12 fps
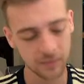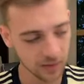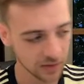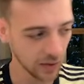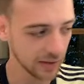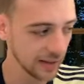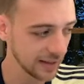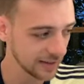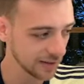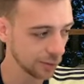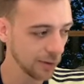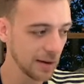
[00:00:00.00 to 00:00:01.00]
So I think
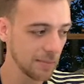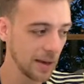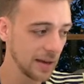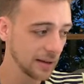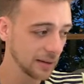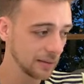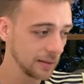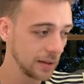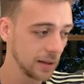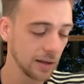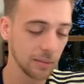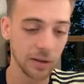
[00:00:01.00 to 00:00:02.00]
it's a great pick
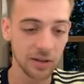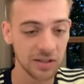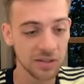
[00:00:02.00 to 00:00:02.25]
because